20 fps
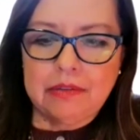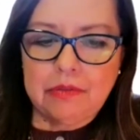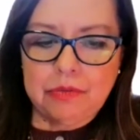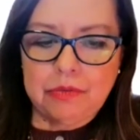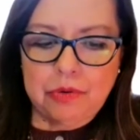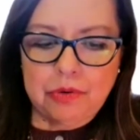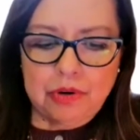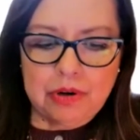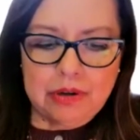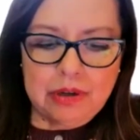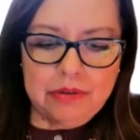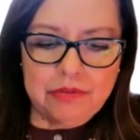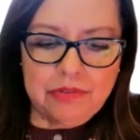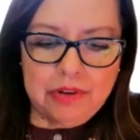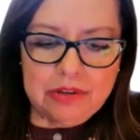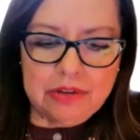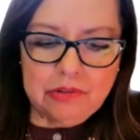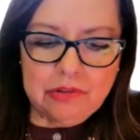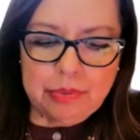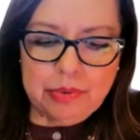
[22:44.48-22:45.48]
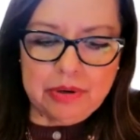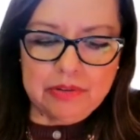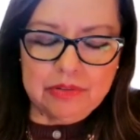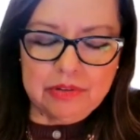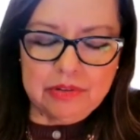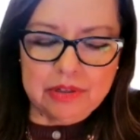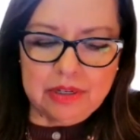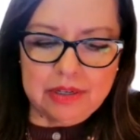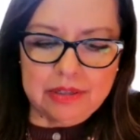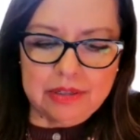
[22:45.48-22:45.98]
vice
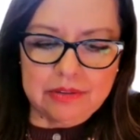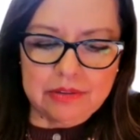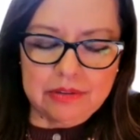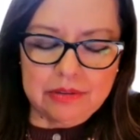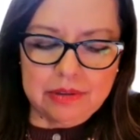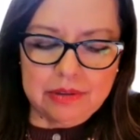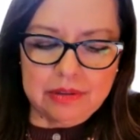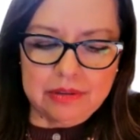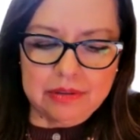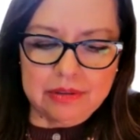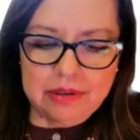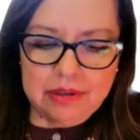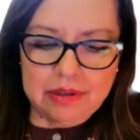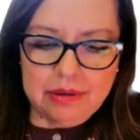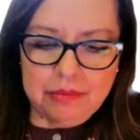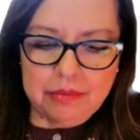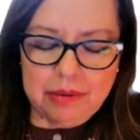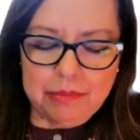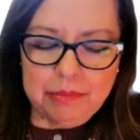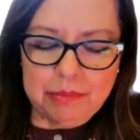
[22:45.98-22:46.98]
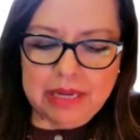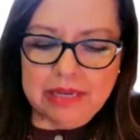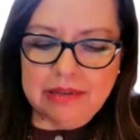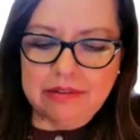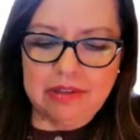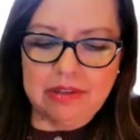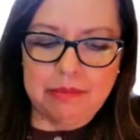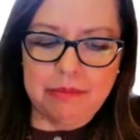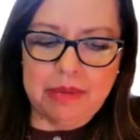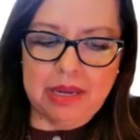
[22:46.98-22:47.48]
president,
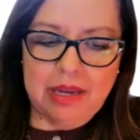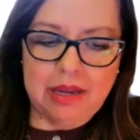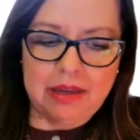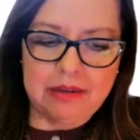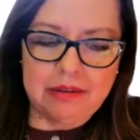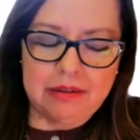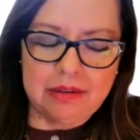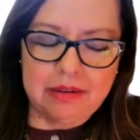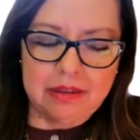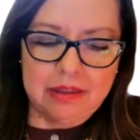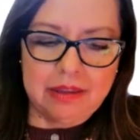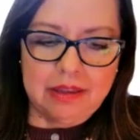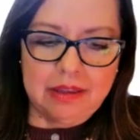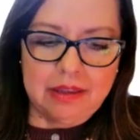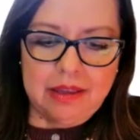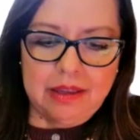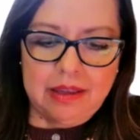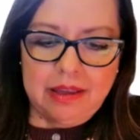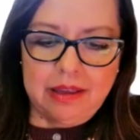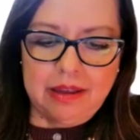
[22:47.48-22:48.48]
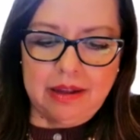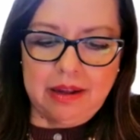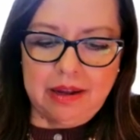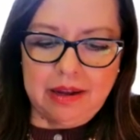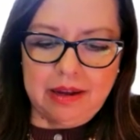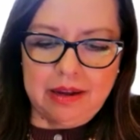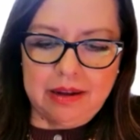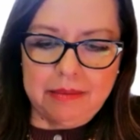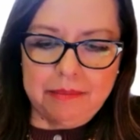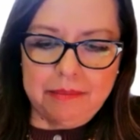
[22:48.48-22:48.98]
amazing man,
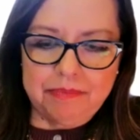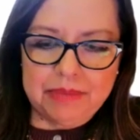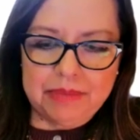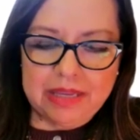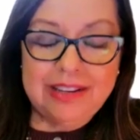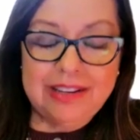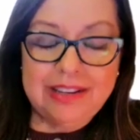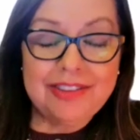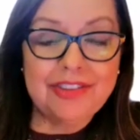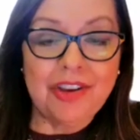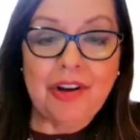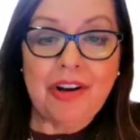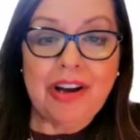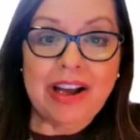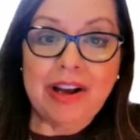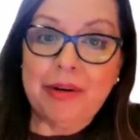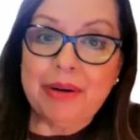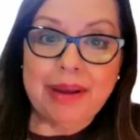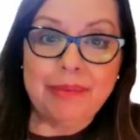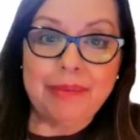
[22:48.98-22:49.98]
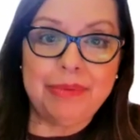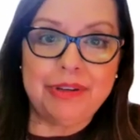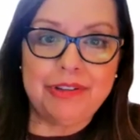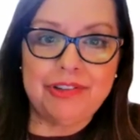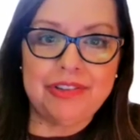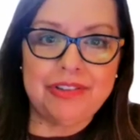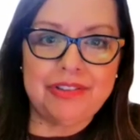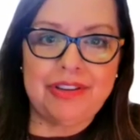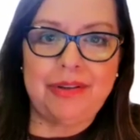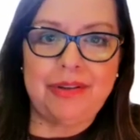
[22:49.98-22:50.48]
and he saw how
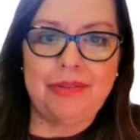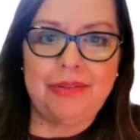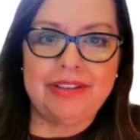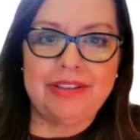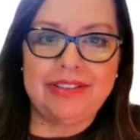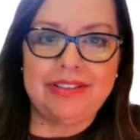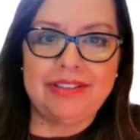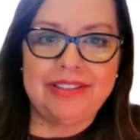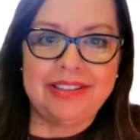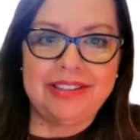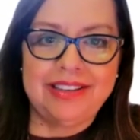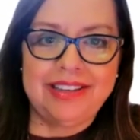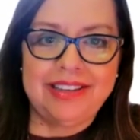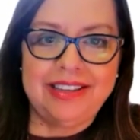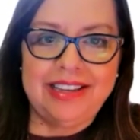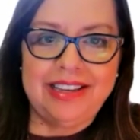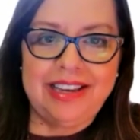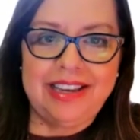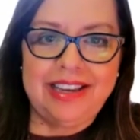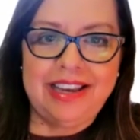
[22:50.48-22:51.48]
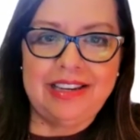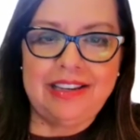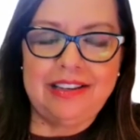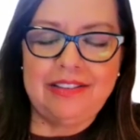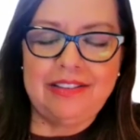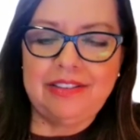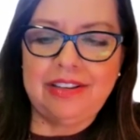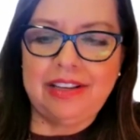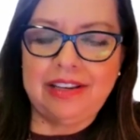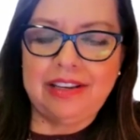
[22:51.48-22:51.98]
ambitious I was, and he
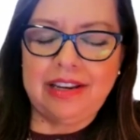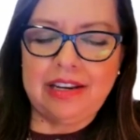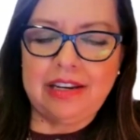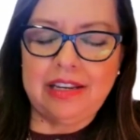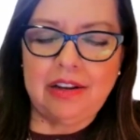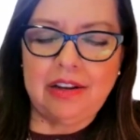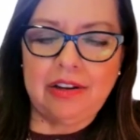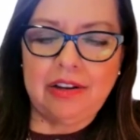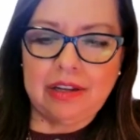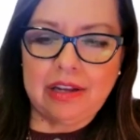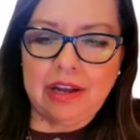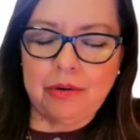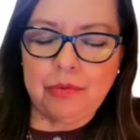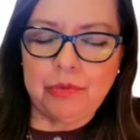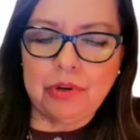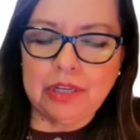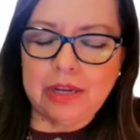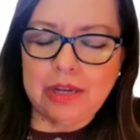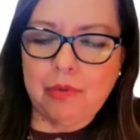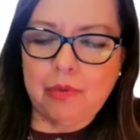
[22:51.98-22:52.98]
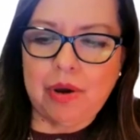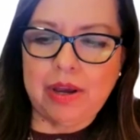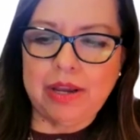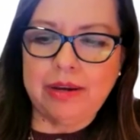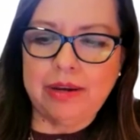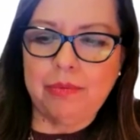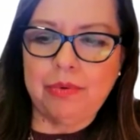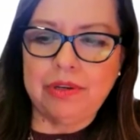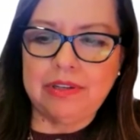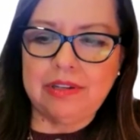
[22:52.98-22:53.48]
said, and he got really
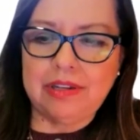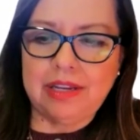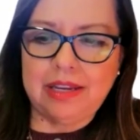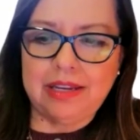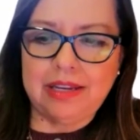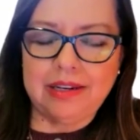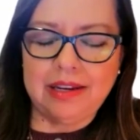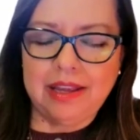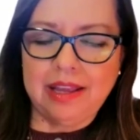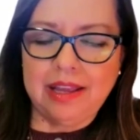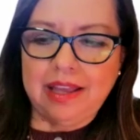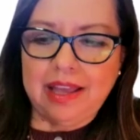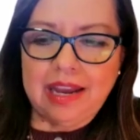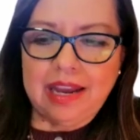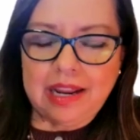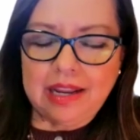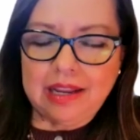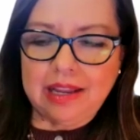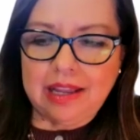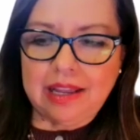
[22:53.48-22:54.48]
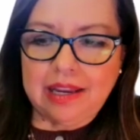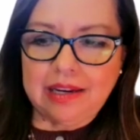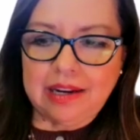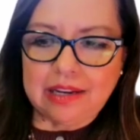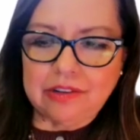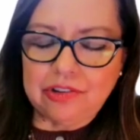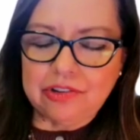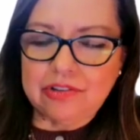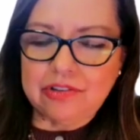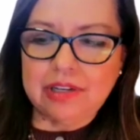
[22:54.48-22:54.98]
quiet one day, and I
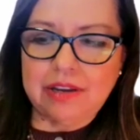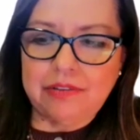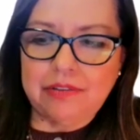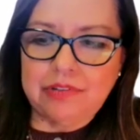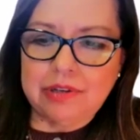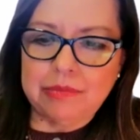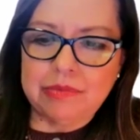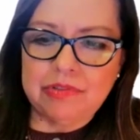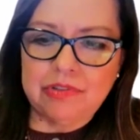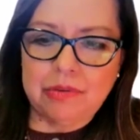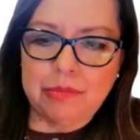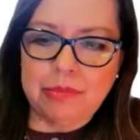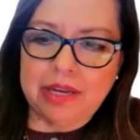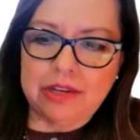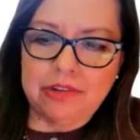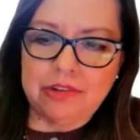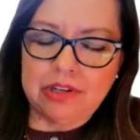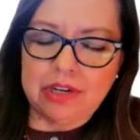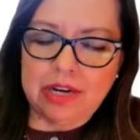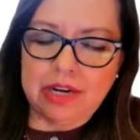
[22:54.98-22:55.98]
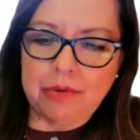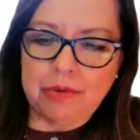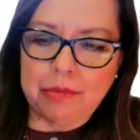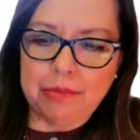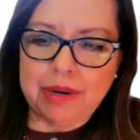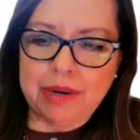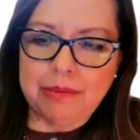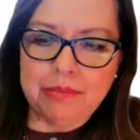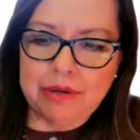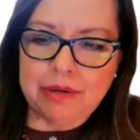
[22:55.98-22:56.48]
just loved him so much. And I
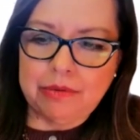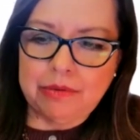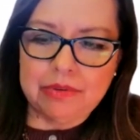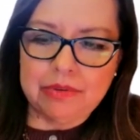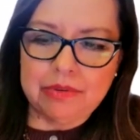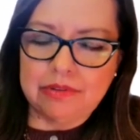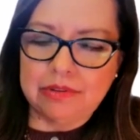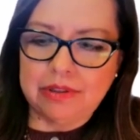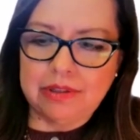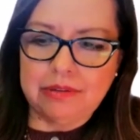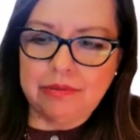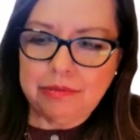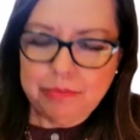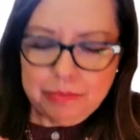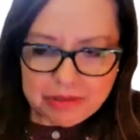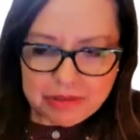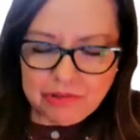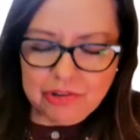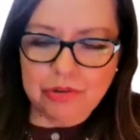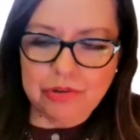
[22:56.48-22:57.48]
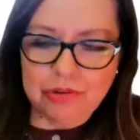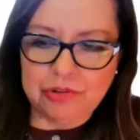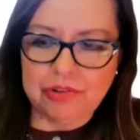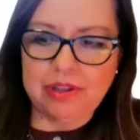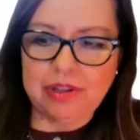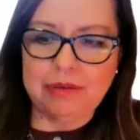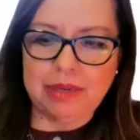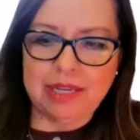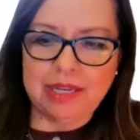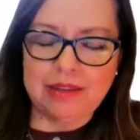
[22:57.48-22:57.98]
remember he was much older
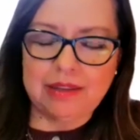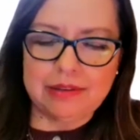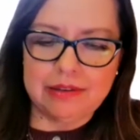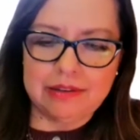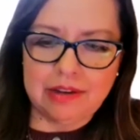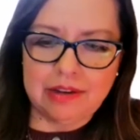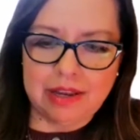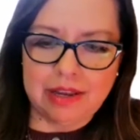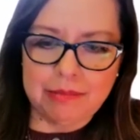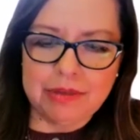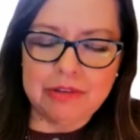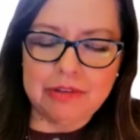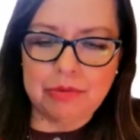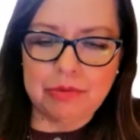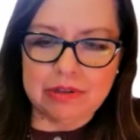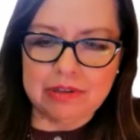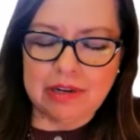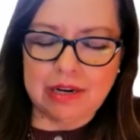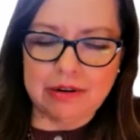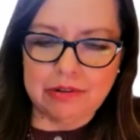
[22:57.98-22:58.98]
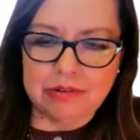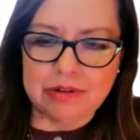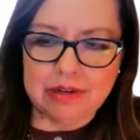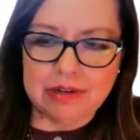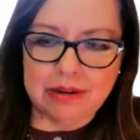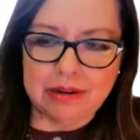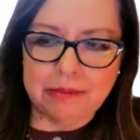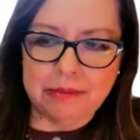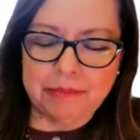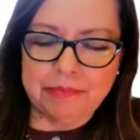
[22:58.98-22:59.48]
than me at the time. He's retired
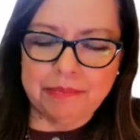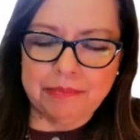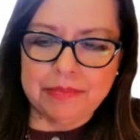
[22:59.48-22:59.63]
now.